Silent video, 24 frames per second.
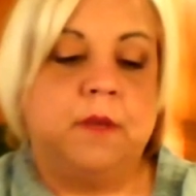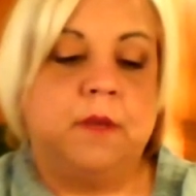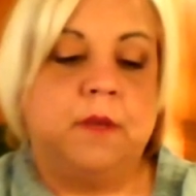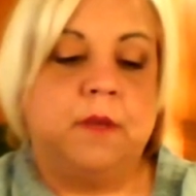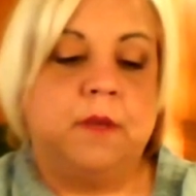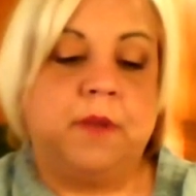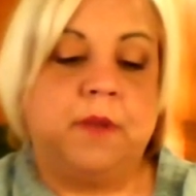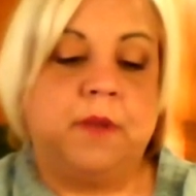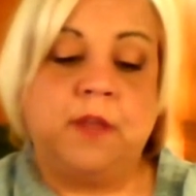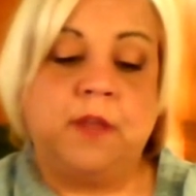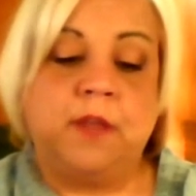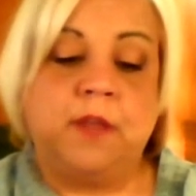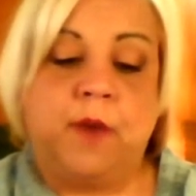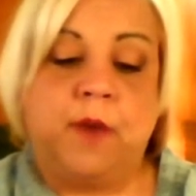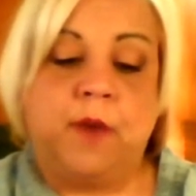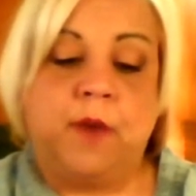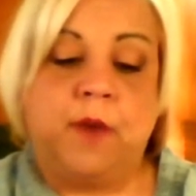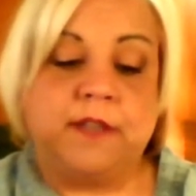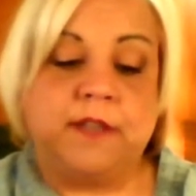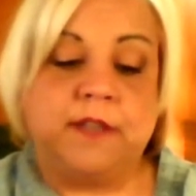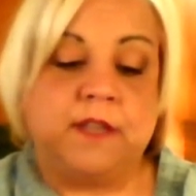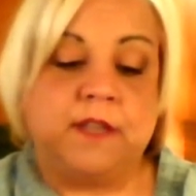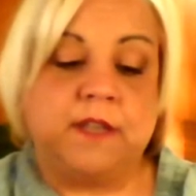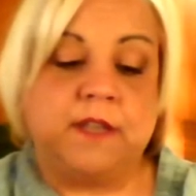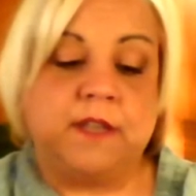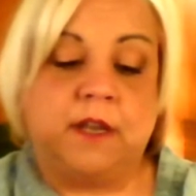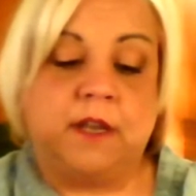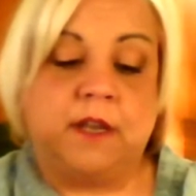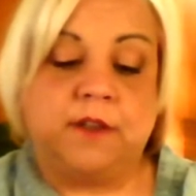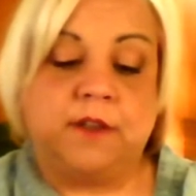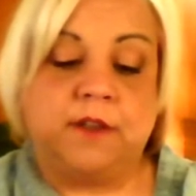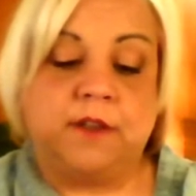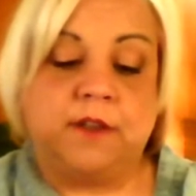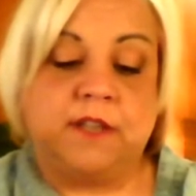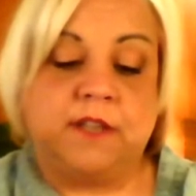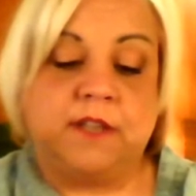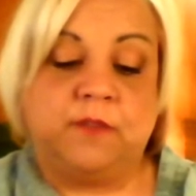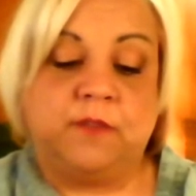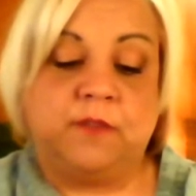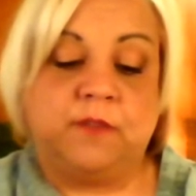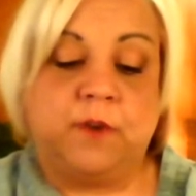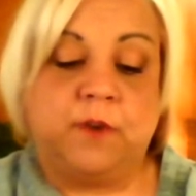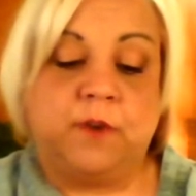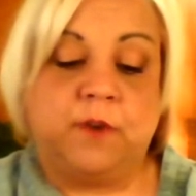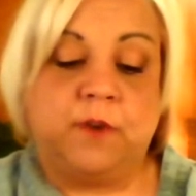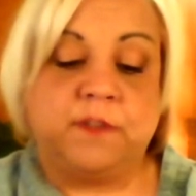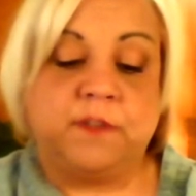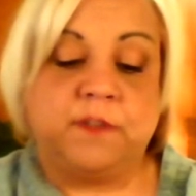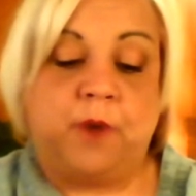But otherwise, like I said, as far as the